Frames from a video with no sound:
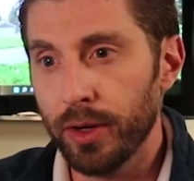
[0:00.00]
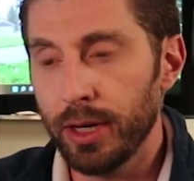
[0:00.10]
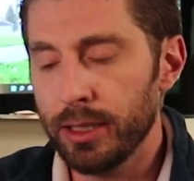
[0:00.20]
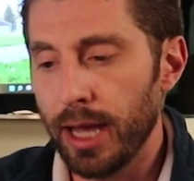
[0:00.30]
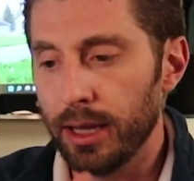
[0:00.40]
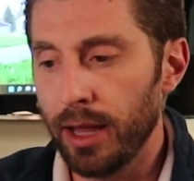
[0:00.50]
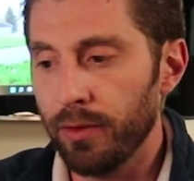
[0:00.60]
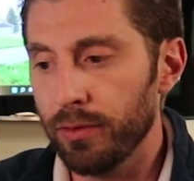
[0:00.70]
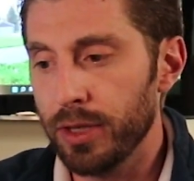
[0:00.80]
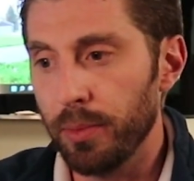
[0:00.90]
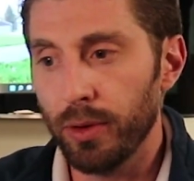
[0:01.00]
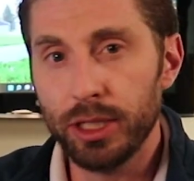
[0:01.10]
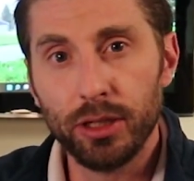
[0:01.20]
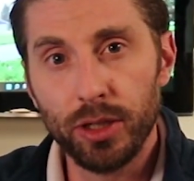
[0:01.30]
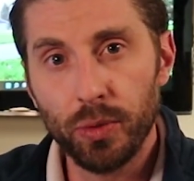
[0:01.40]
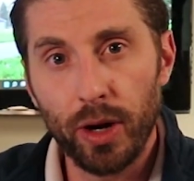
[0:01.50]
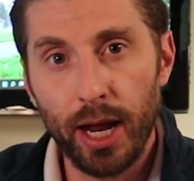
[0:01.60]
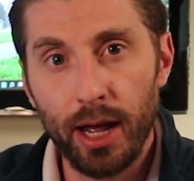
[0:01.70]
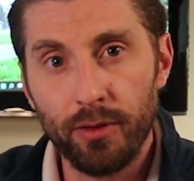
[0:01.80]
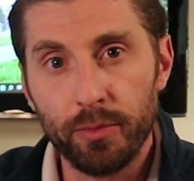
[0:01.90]
There is that level of separation that you want
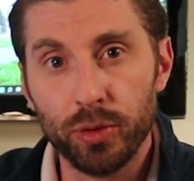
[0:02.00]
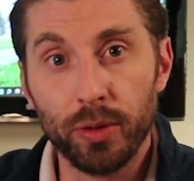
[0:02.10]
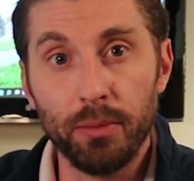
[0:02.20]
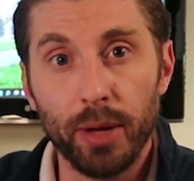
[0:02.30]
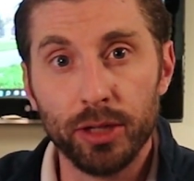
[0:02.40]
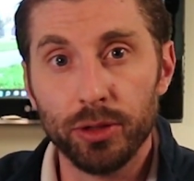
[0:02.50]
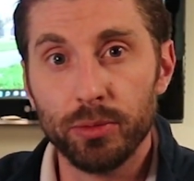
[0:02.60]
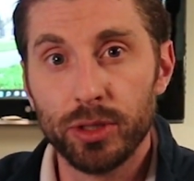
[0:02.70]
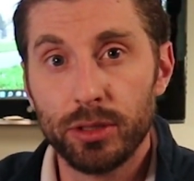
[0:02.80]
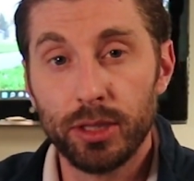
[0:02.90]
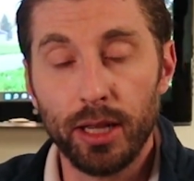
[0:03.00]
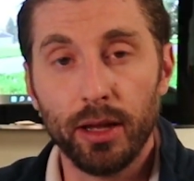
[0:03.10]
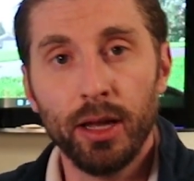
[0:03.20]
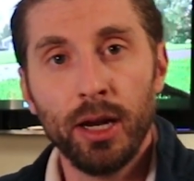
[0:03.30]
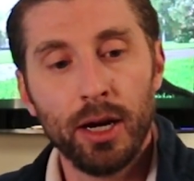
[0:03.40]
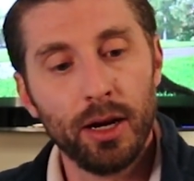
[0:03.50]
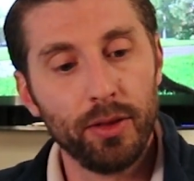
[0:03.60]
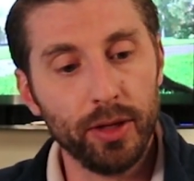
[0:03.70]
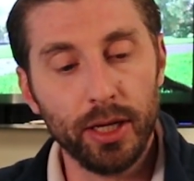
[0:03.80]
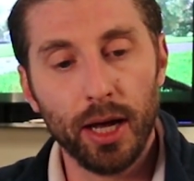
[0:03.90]
to have between bedrooms, say
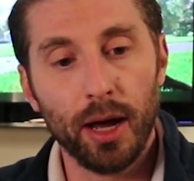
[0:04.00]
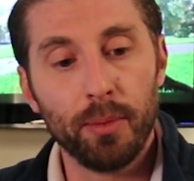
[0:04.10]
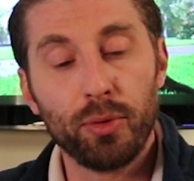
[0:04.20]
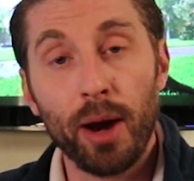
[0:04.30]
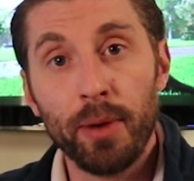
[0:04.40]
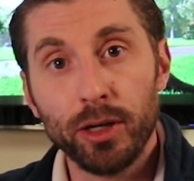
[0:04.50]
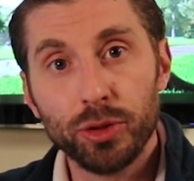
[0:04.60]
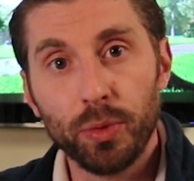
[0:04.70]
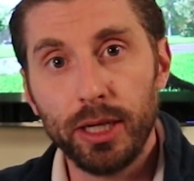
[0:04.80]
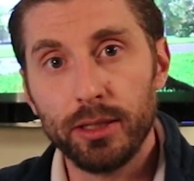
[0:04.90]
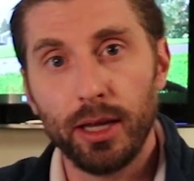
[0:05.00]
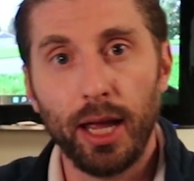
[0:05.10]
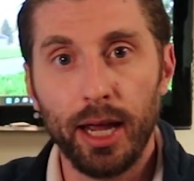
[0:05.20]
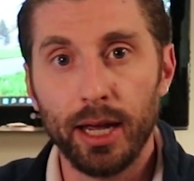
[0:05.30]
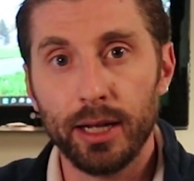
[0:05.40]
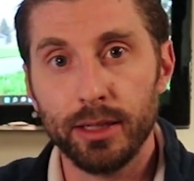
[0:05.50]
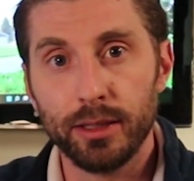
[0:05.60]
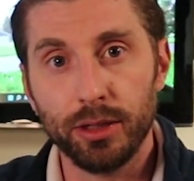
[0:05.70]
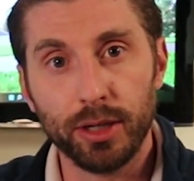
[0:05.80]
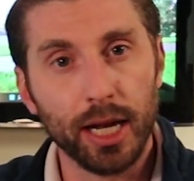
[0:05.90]
the primary suite
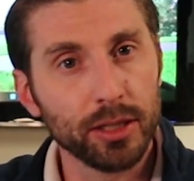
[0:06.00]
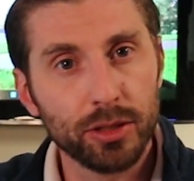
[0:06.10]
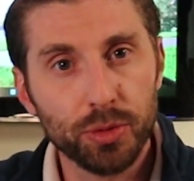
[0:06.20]
and your guest